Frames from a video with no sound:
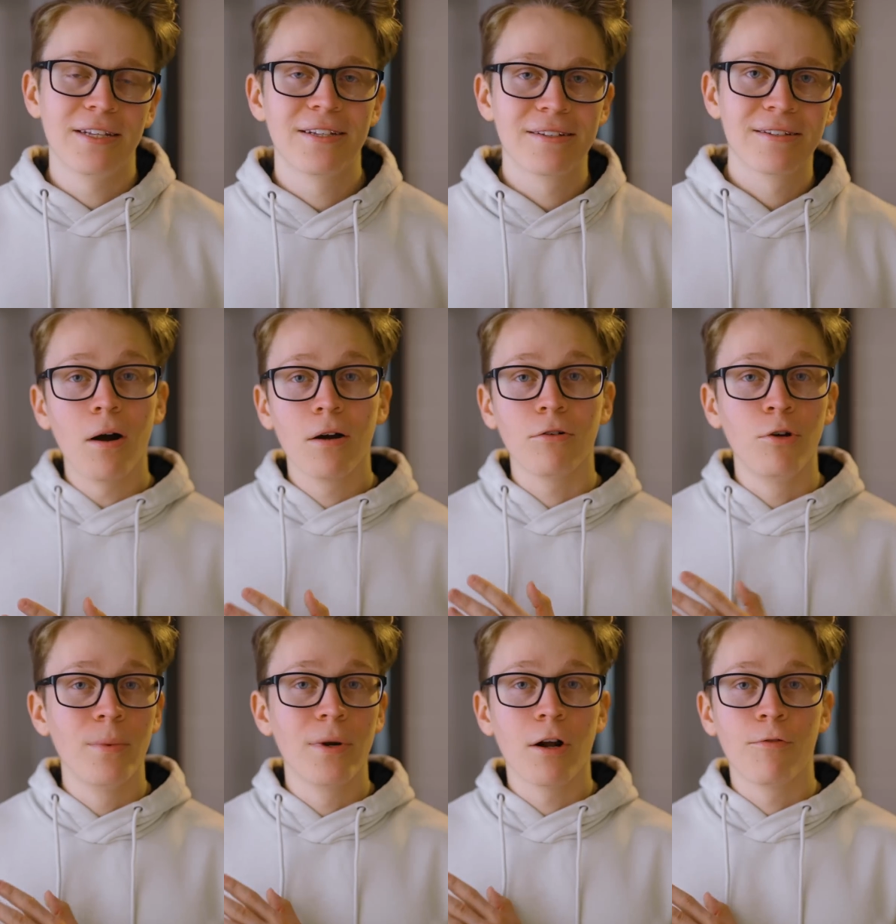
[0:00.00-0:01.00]
So far,
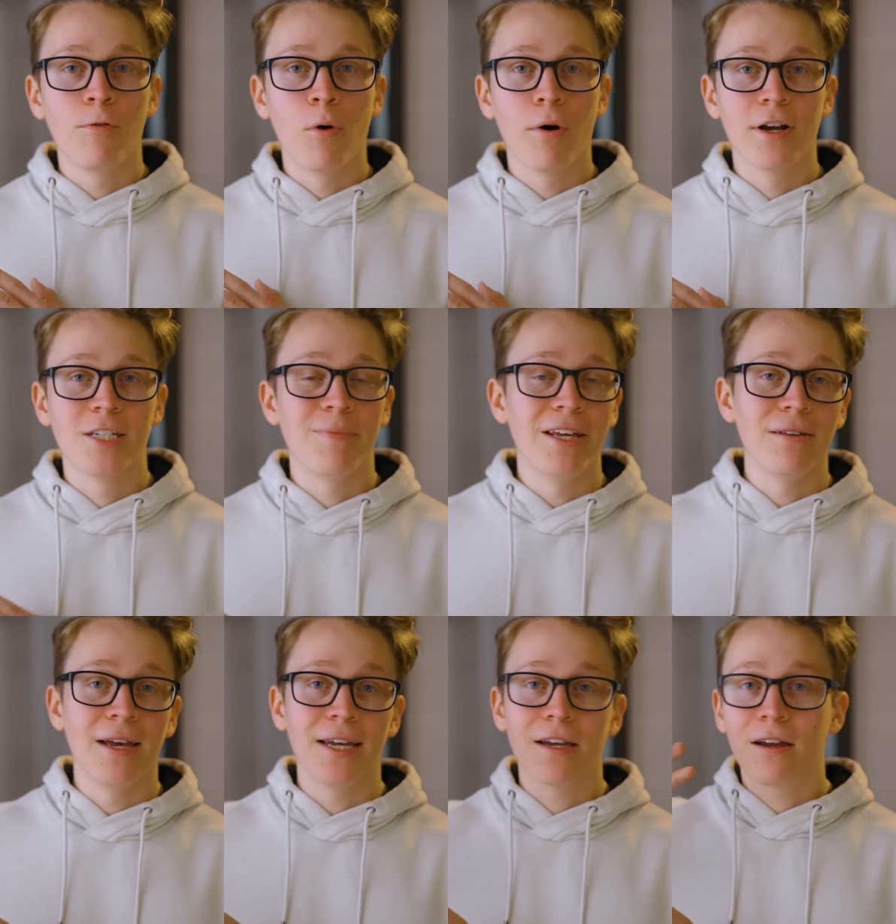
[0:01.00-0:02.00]
Luminar four has been
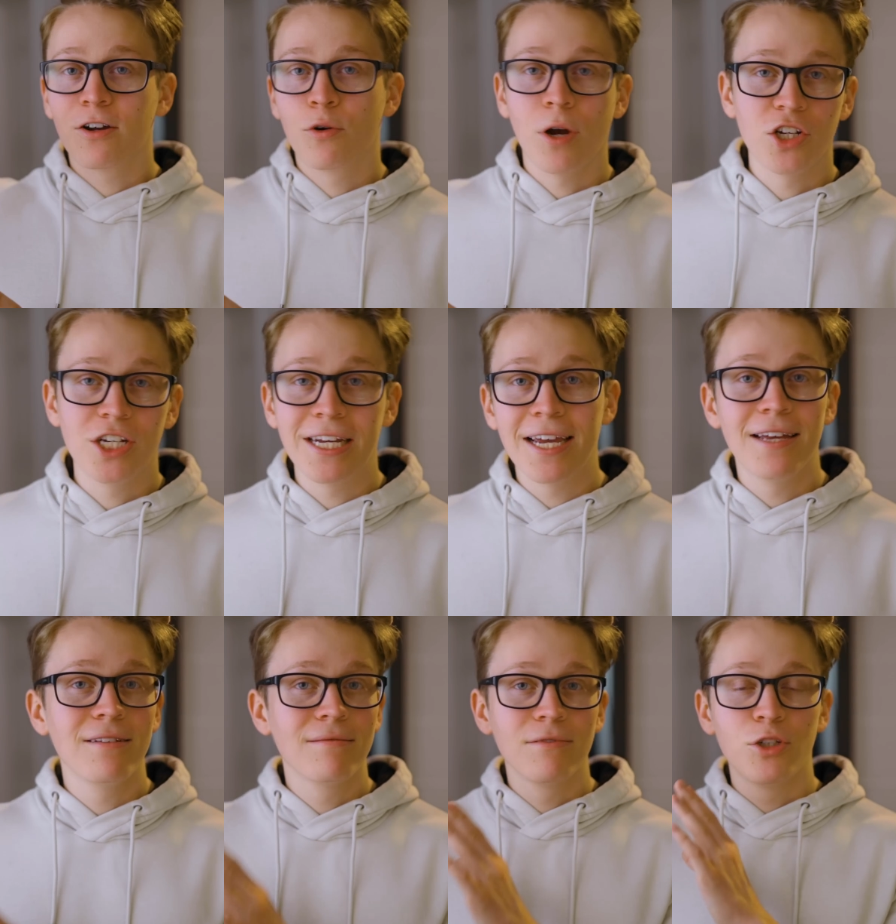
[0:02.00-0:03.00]
like crushing
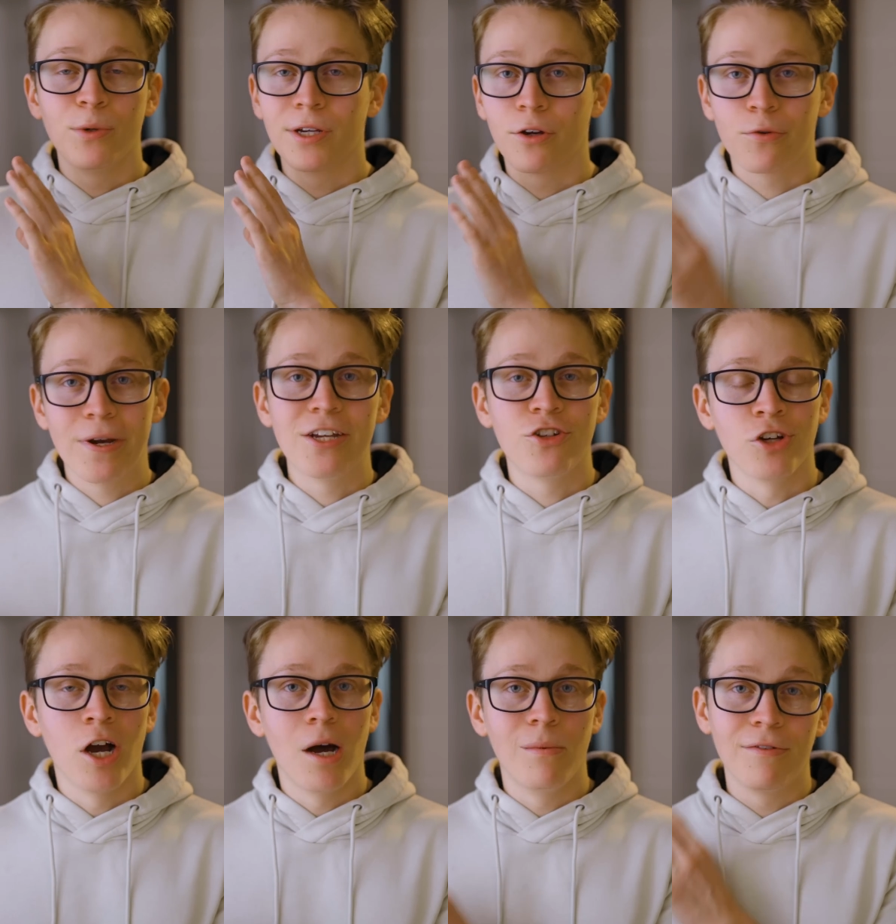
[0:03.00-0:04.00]
it, doing a great
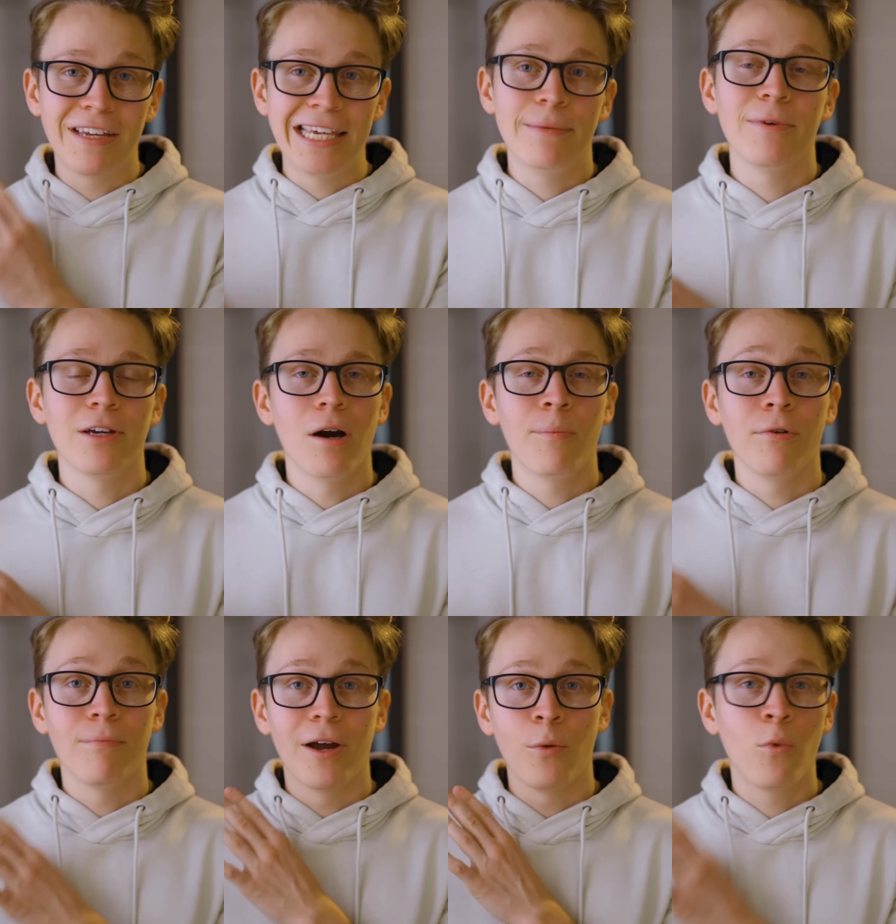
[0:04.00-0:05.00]
job of keeping up
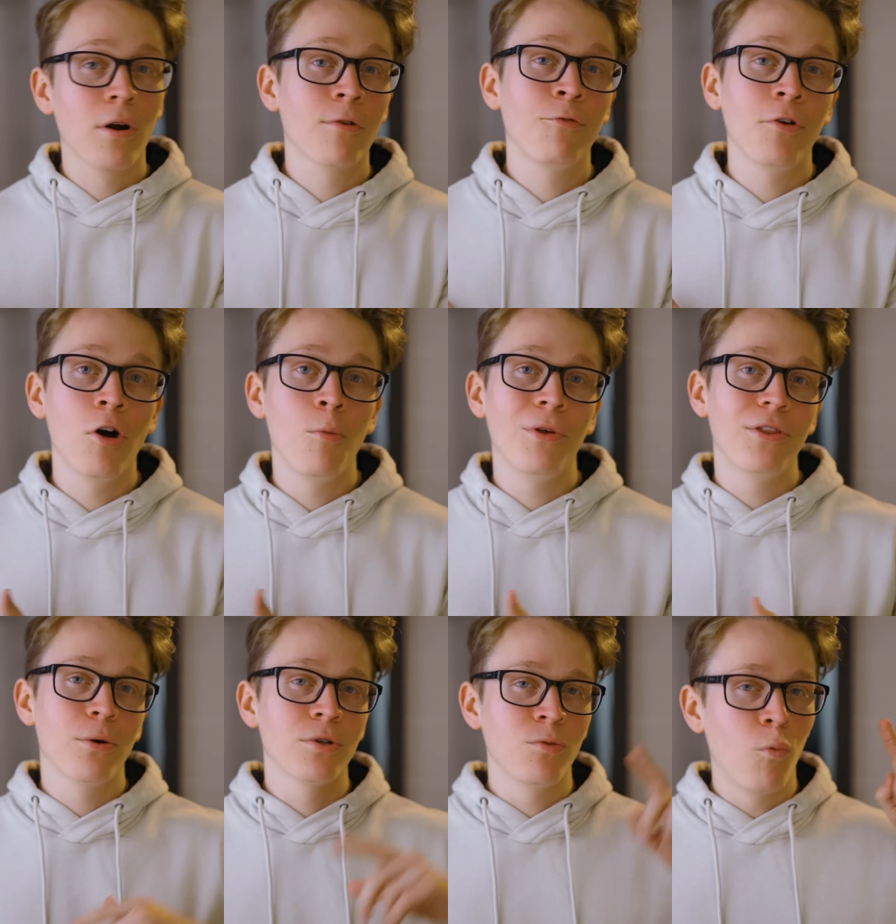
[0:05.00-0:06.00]
with my workflow, but
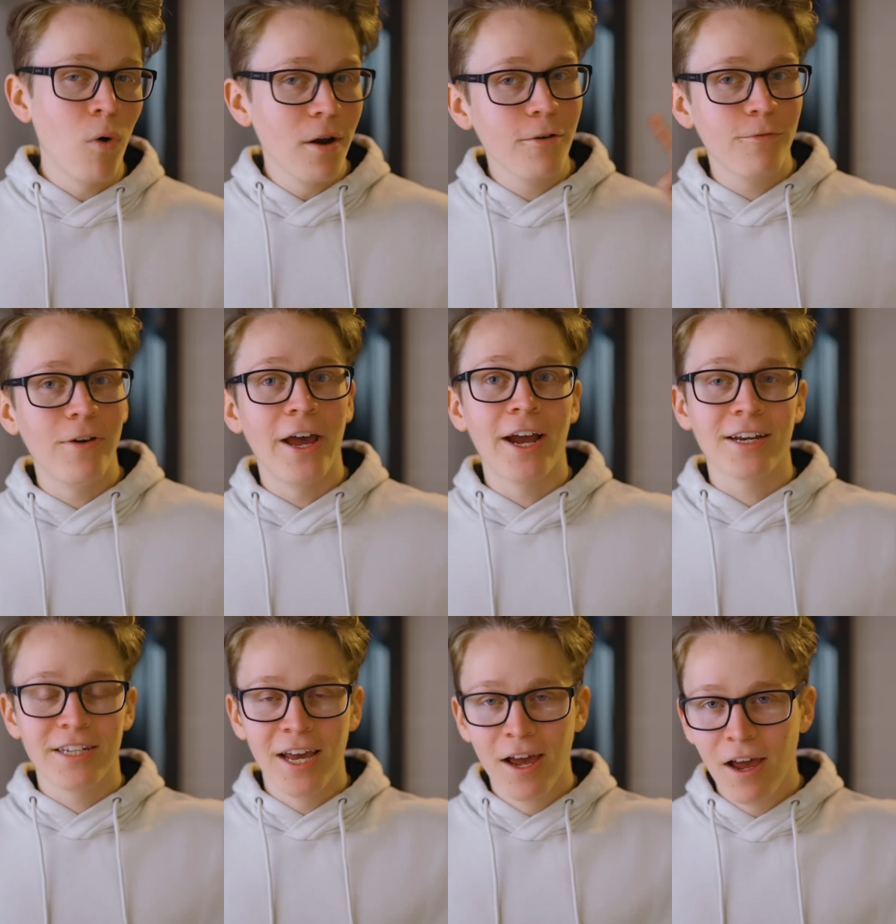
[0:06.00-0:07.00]
there was one
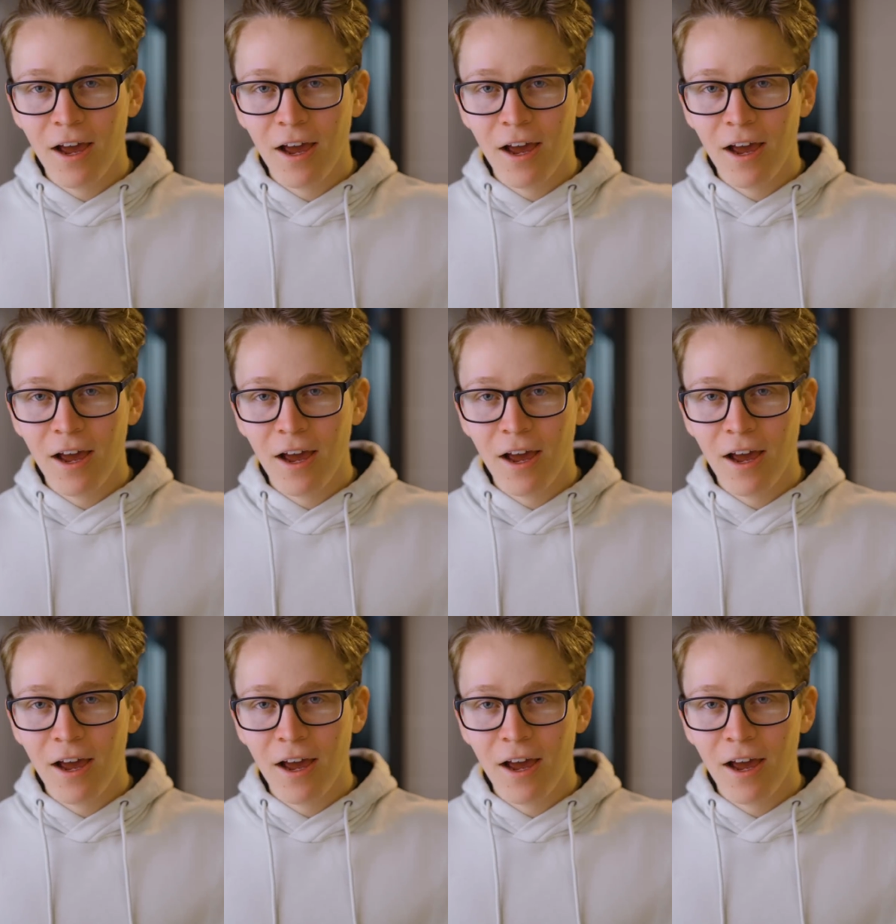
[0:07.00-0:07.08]
effect